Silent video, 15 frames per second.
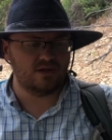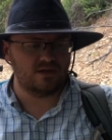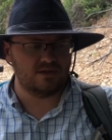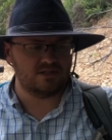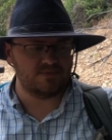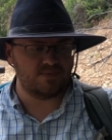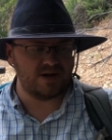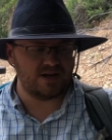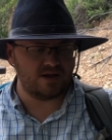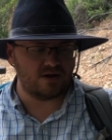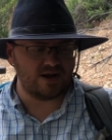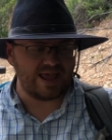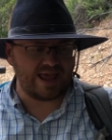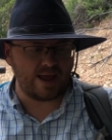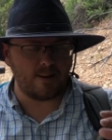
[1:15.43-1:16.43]
depending on
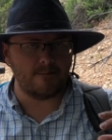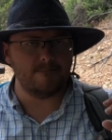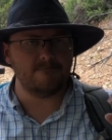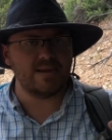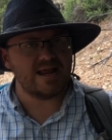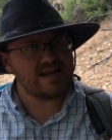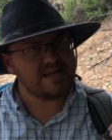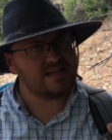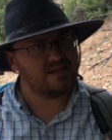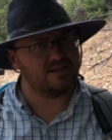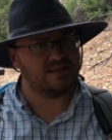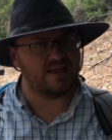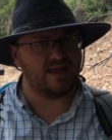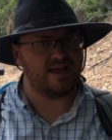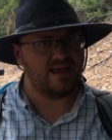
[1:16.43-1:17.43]
how many
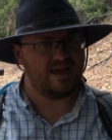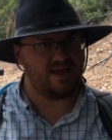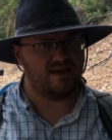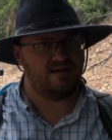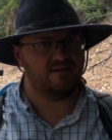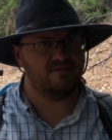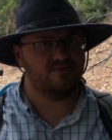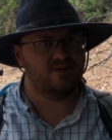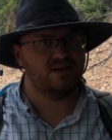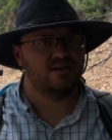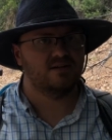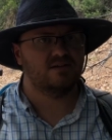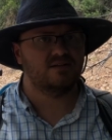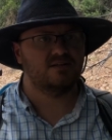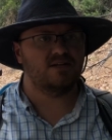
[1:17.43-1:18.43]
they have,
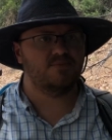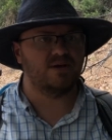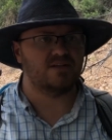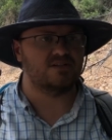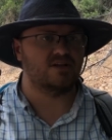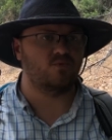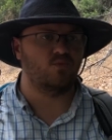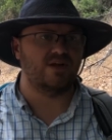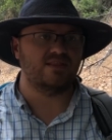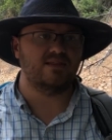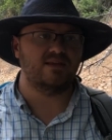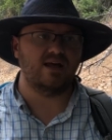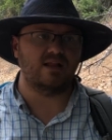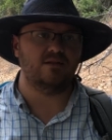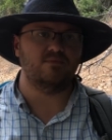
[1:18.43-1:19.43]
depends on what
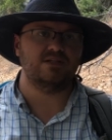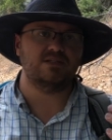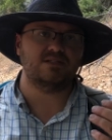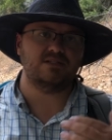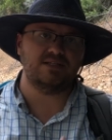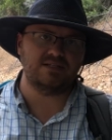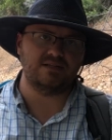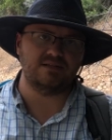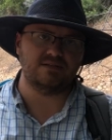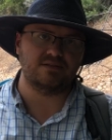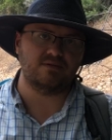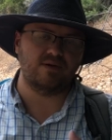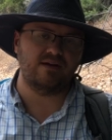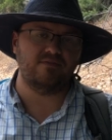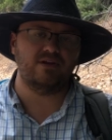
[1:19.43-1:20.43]
the element is.
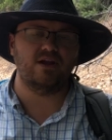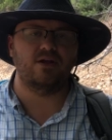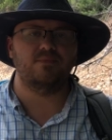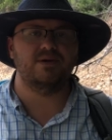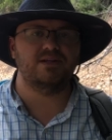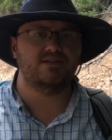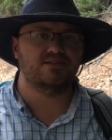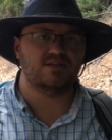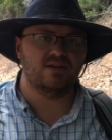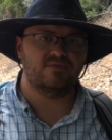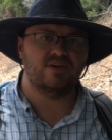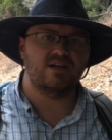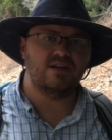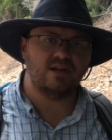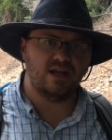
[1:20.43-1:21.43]
So every element is given
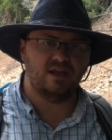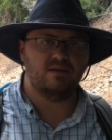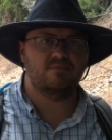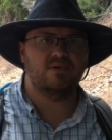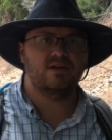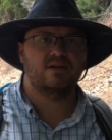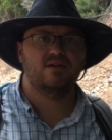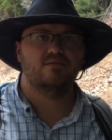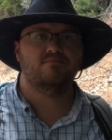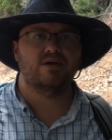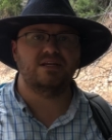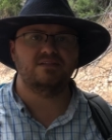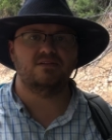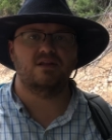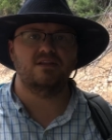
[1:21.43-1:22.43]
a name
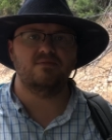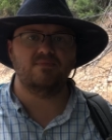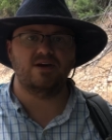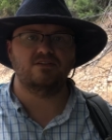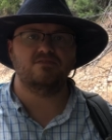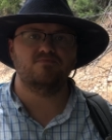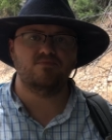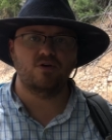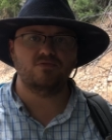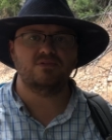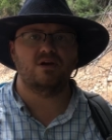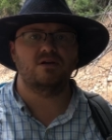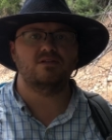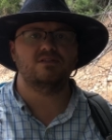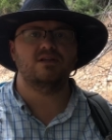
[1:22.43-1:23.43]
based on the amount of
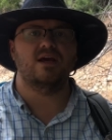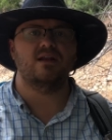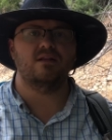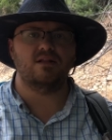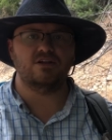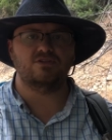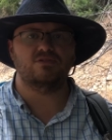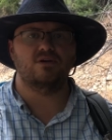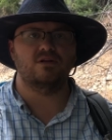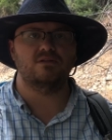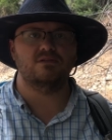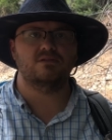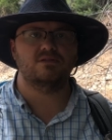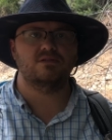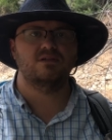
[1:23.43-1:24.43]
protons and
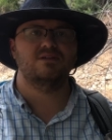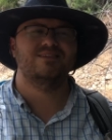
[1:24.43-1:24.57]
electrons